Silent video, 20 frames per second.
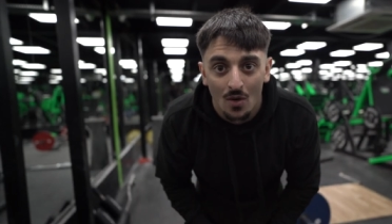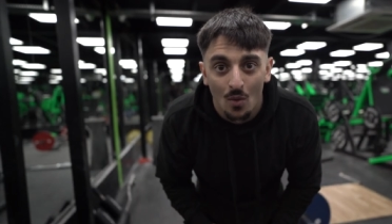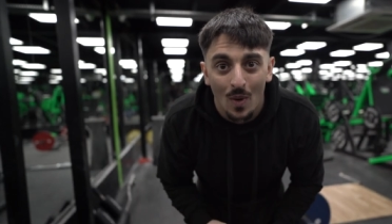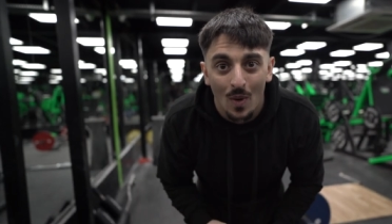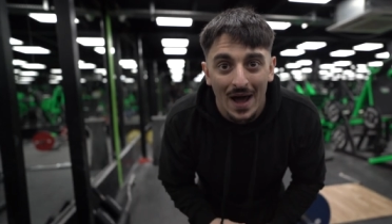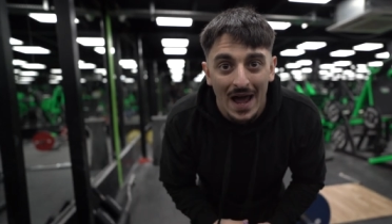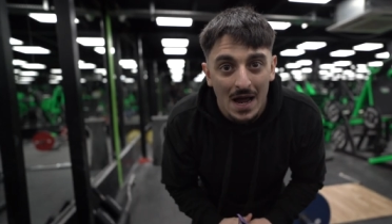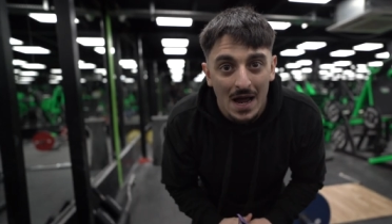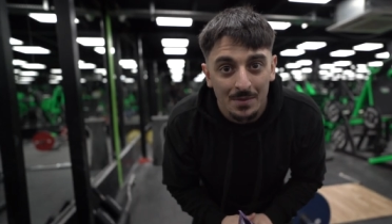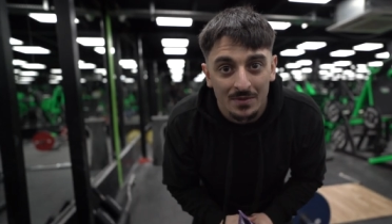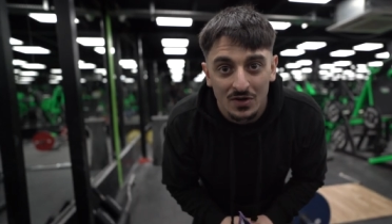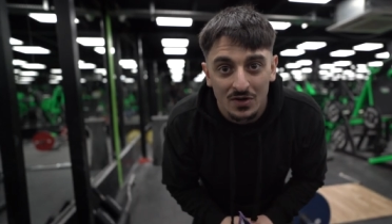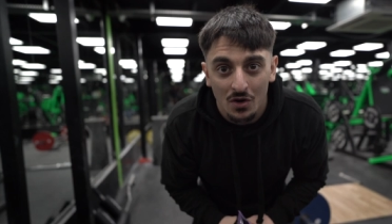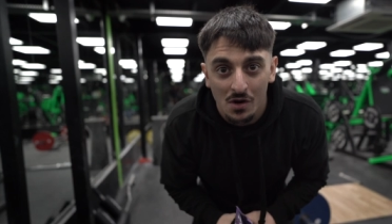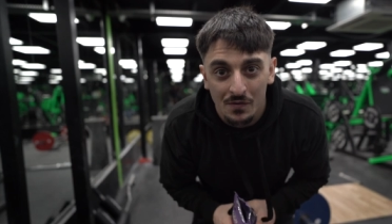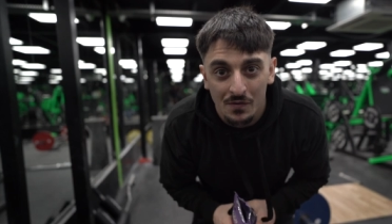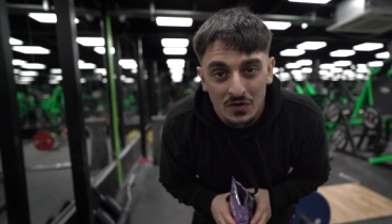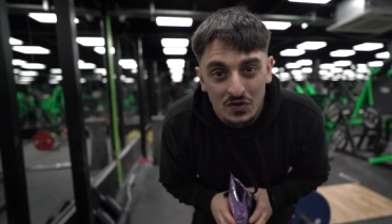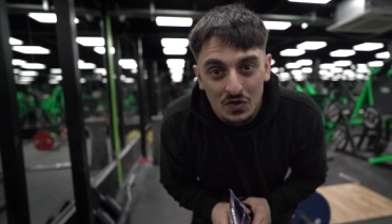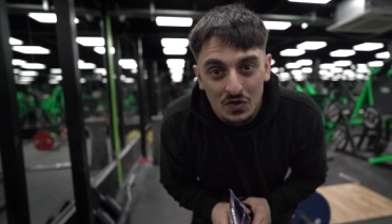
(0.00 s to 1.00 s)
We're aiming to
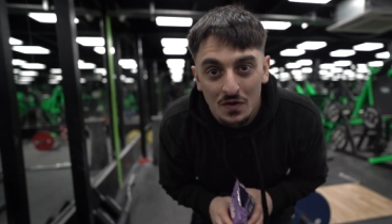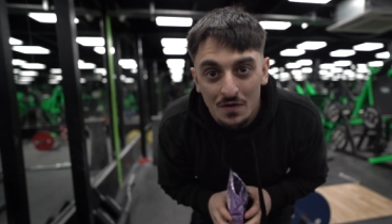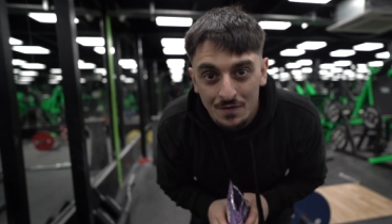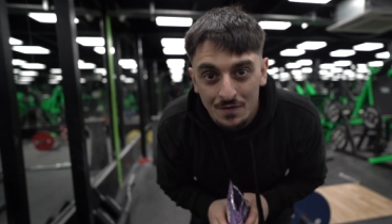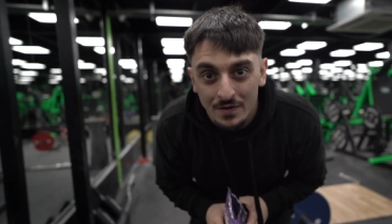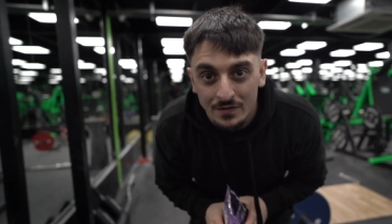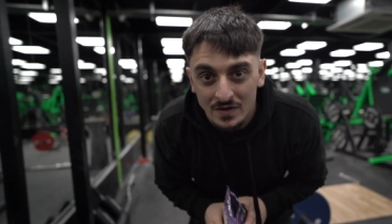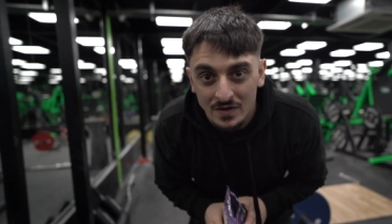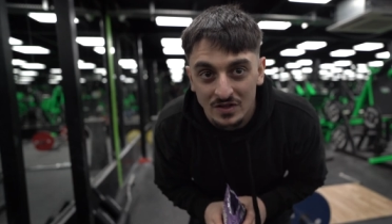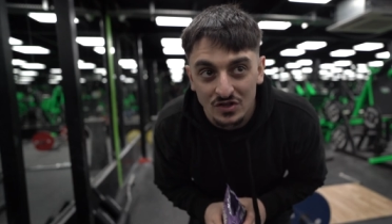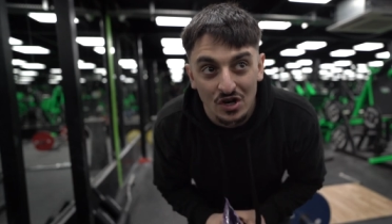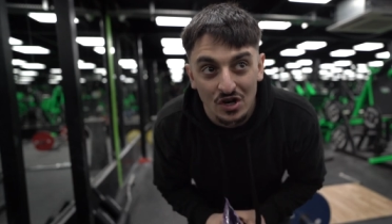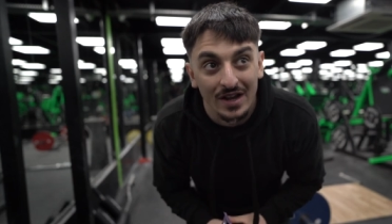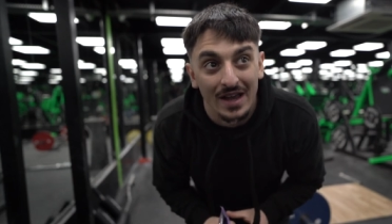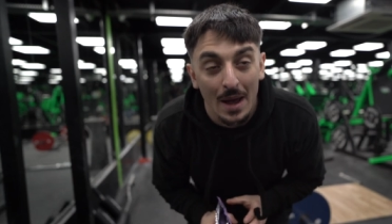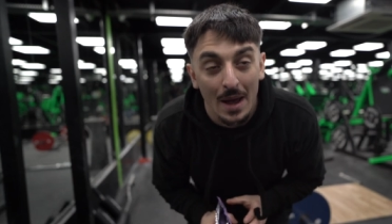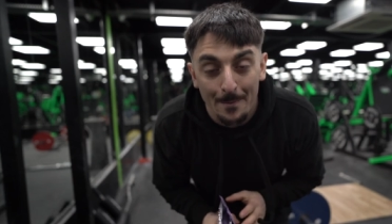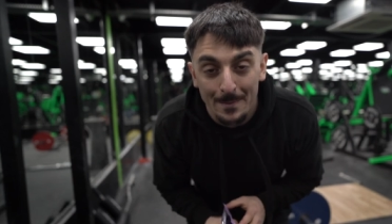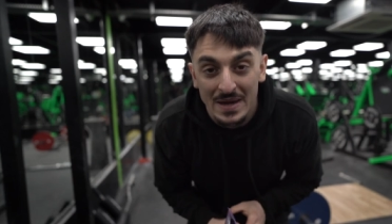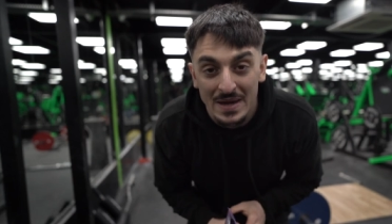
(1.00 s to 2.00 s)
go for 250 to try to
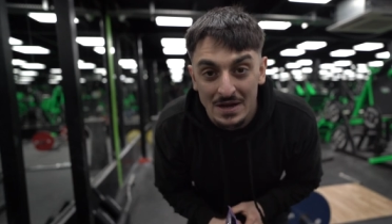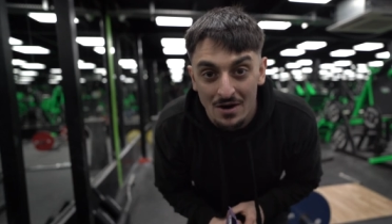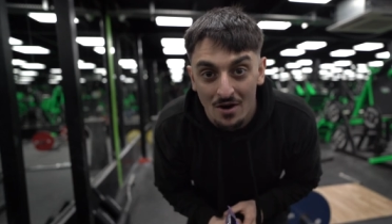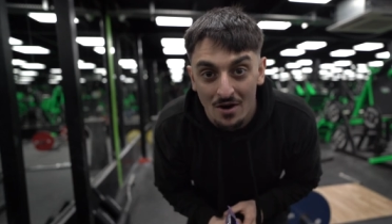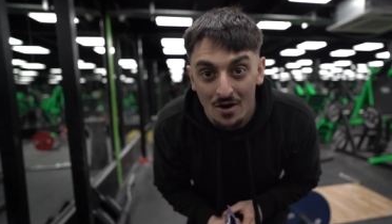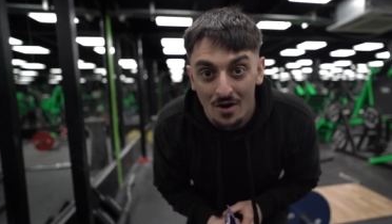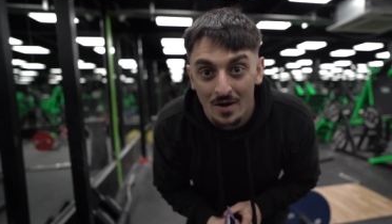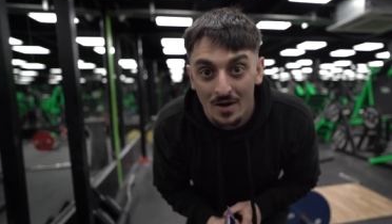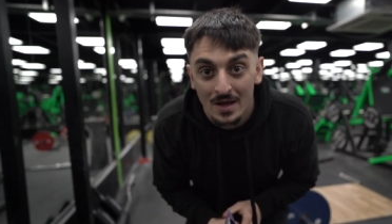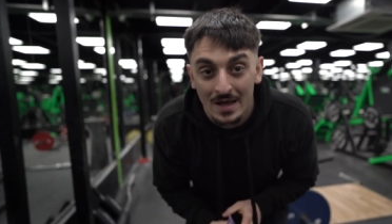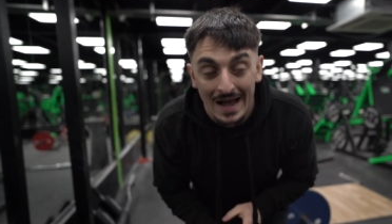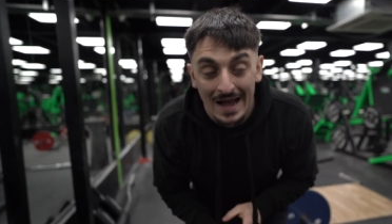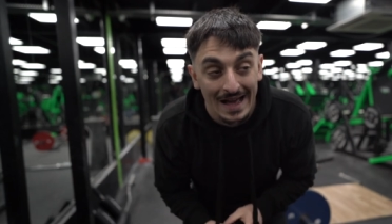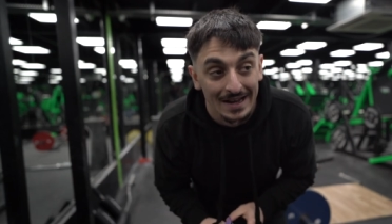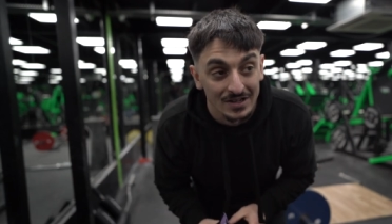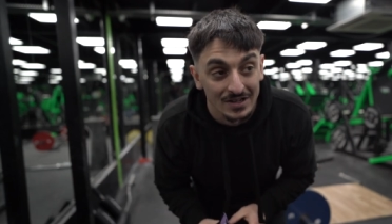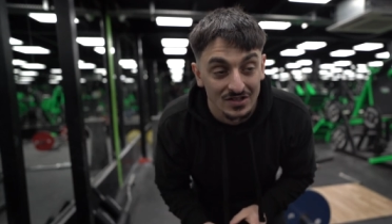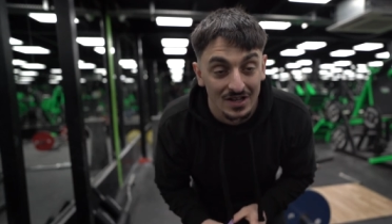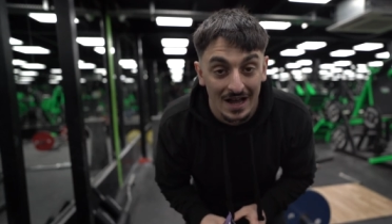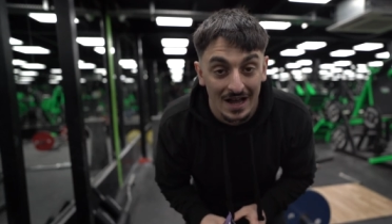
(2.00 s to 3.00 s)
get a PR
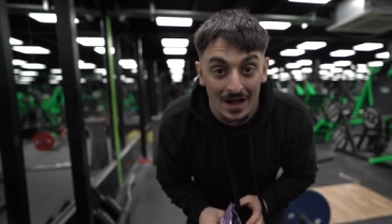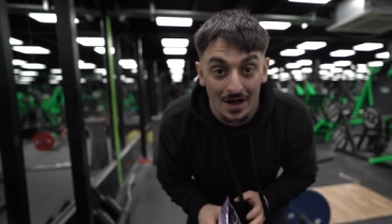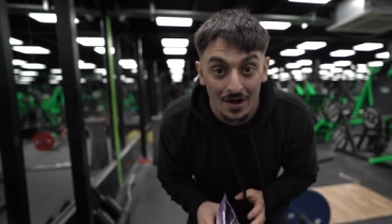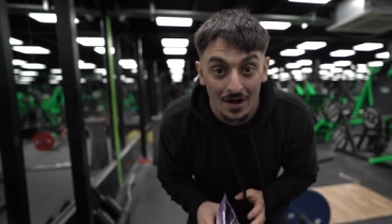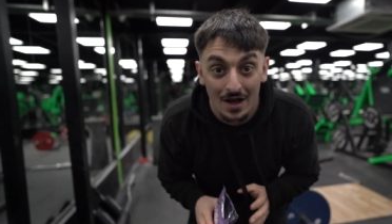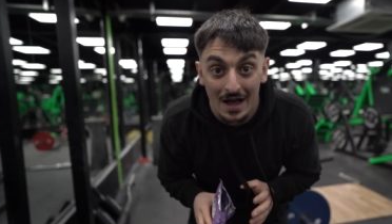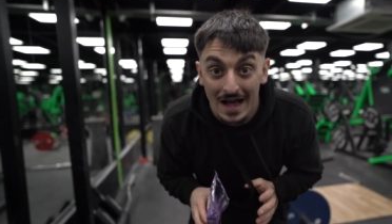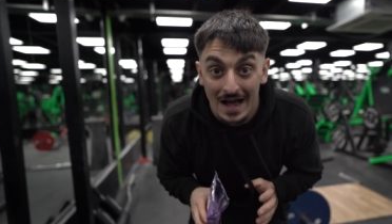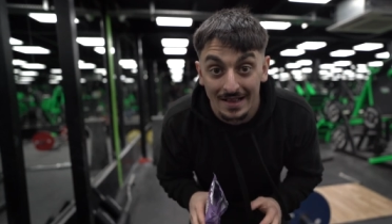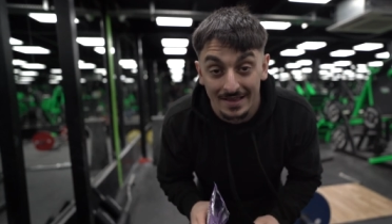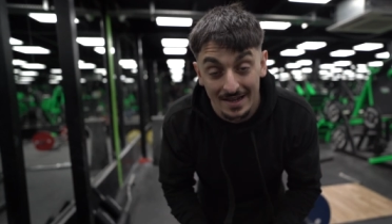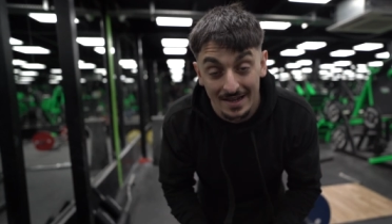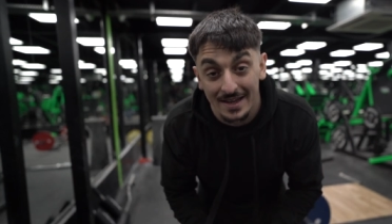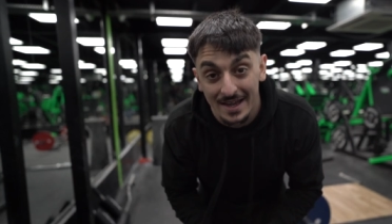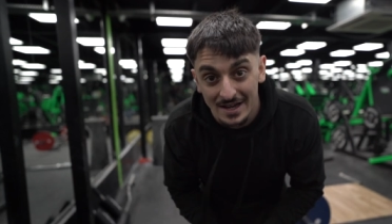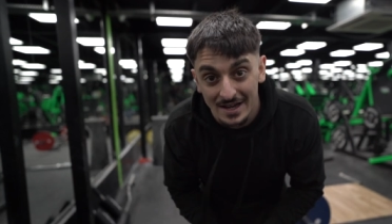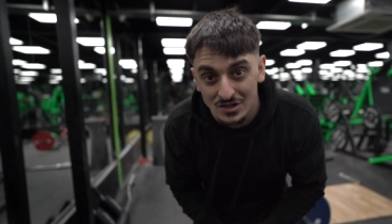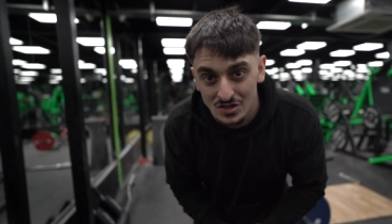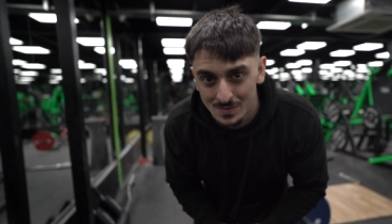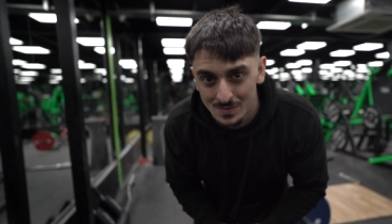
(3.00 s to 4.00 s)
at this uh, at
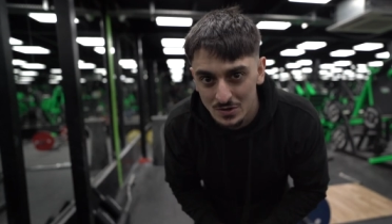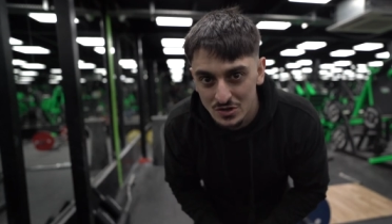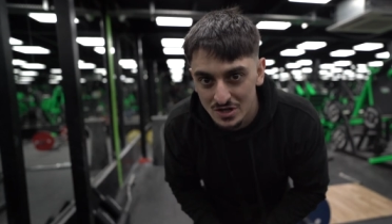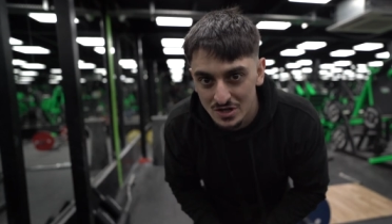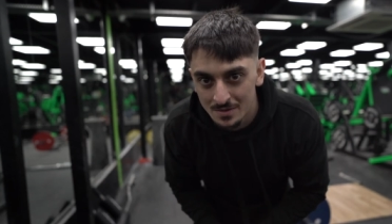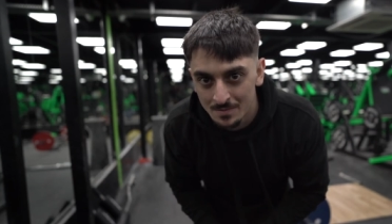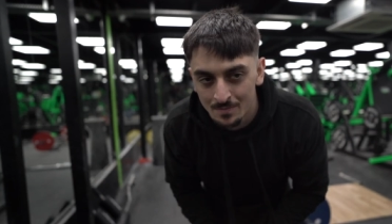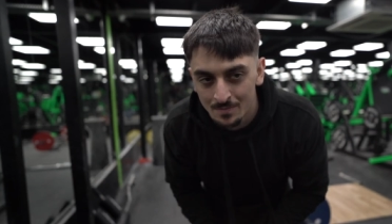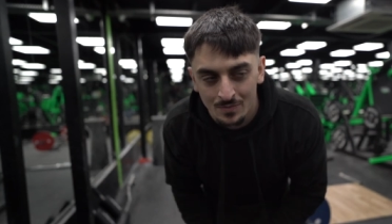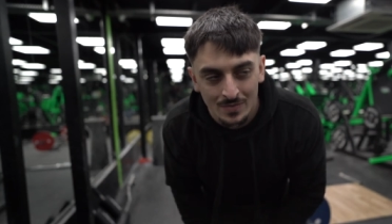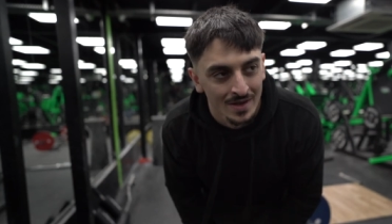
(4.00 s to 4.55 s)
Dedicated Super Gym,